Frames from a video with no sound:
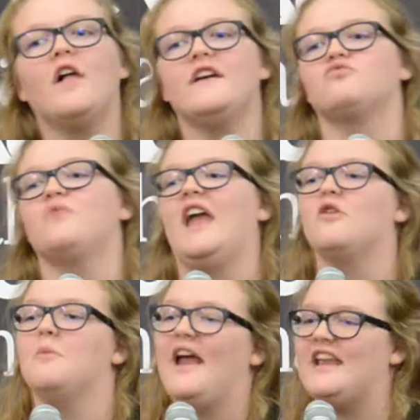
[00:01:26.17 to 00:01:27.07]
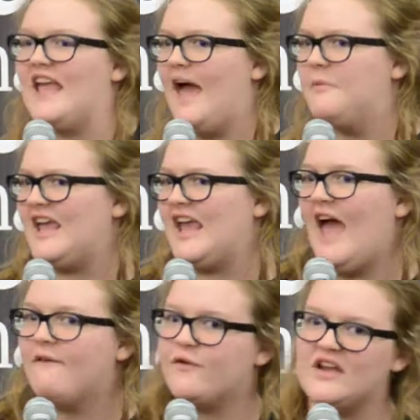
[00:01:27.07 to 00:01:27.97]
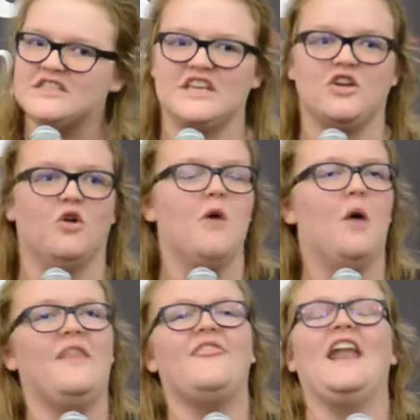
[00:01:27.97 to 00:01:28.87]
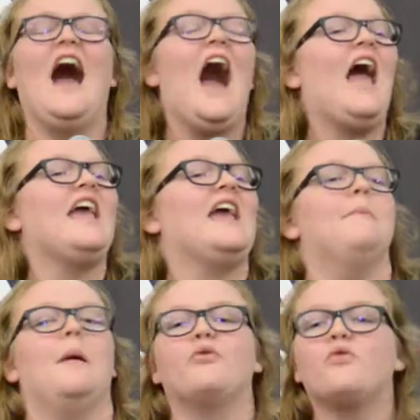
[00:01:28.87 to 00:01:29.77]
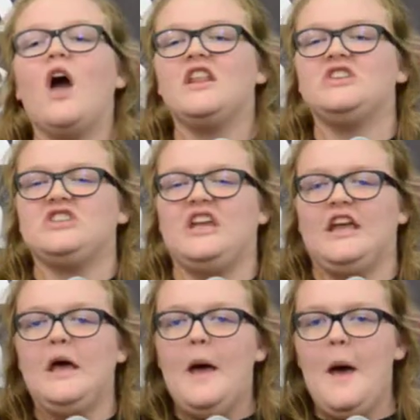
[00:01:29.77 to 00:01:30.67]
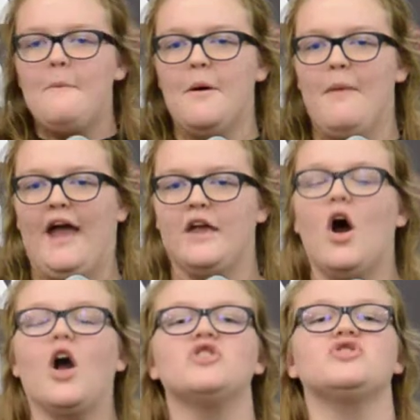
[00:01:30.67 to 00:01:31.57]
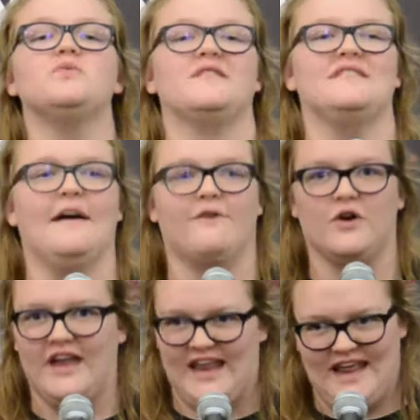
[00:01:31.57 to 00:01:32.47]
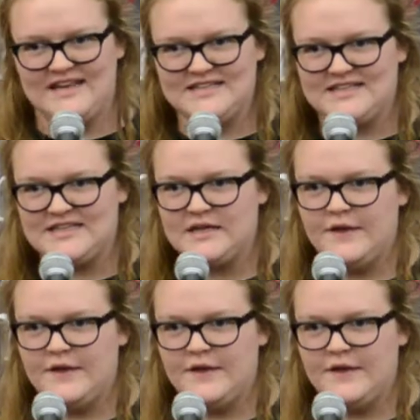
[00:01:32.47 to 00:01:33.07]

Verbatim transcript: It rang, reminding me every single moment that I am a prodigy, but my heart was never in it.